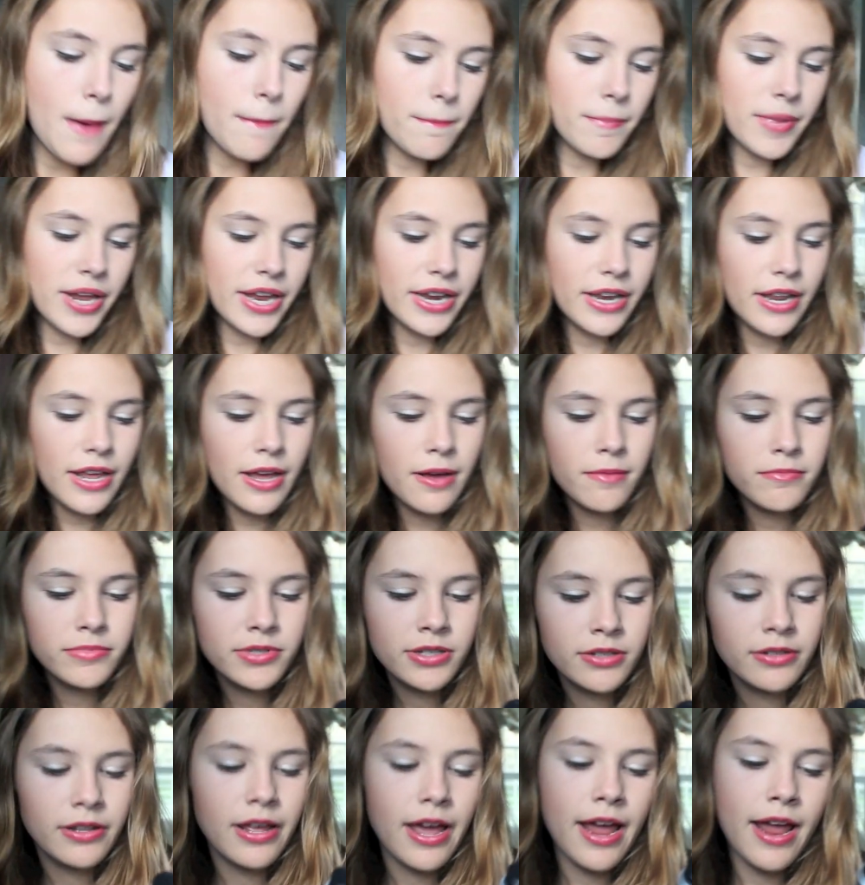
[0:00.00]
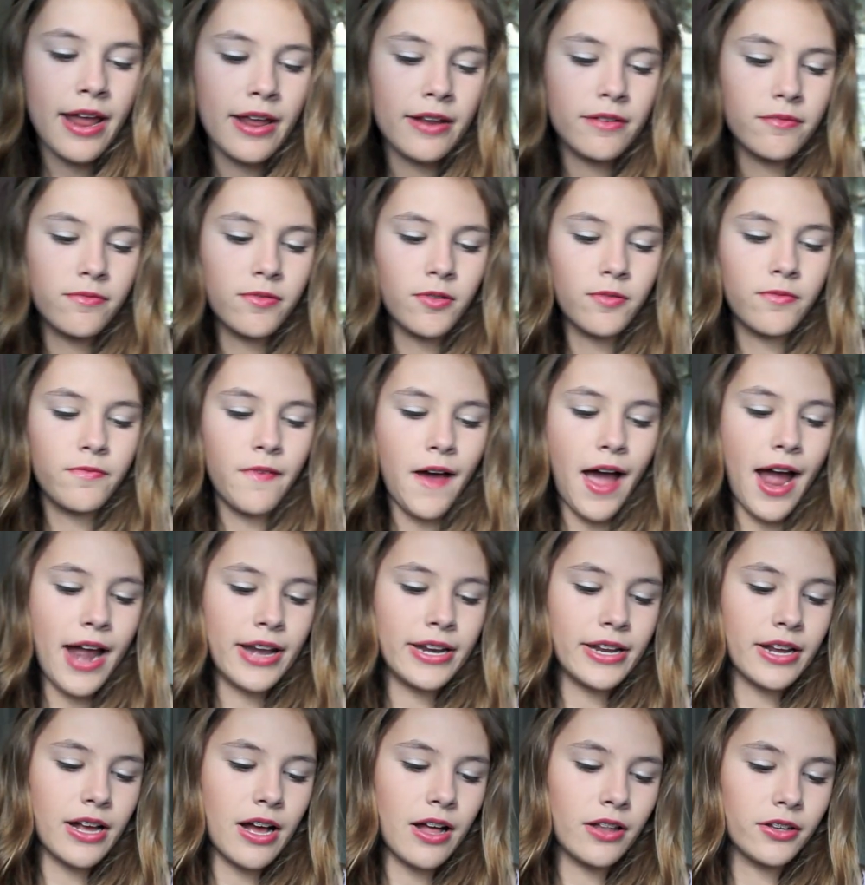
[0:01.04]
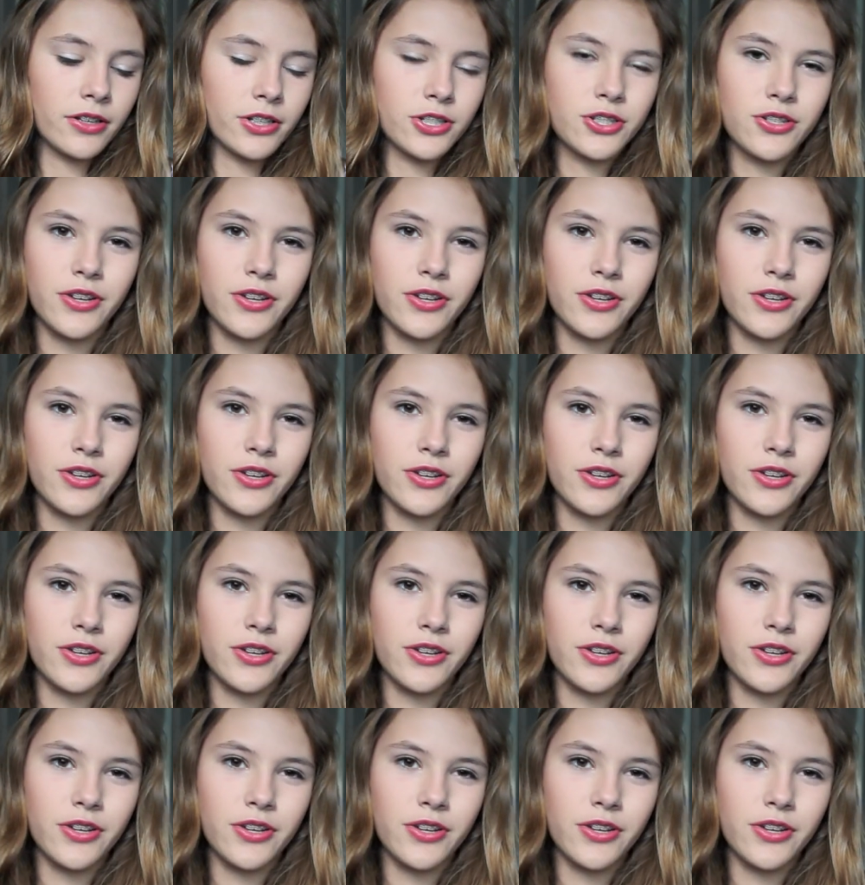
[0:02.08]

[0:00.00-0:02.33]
Medium to Light for Fine and Color